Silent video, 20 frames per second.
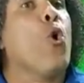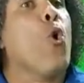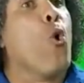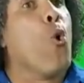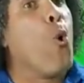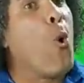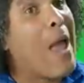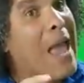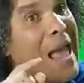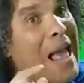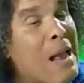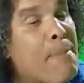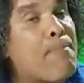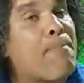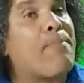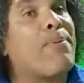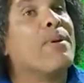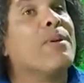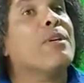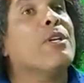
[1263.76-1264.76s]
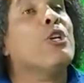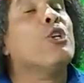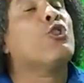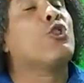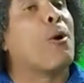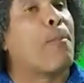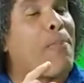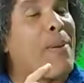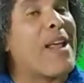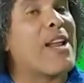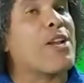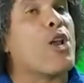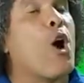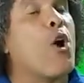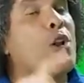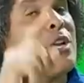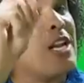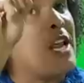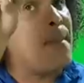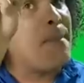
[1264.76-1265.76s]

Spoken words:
who helped to bring down the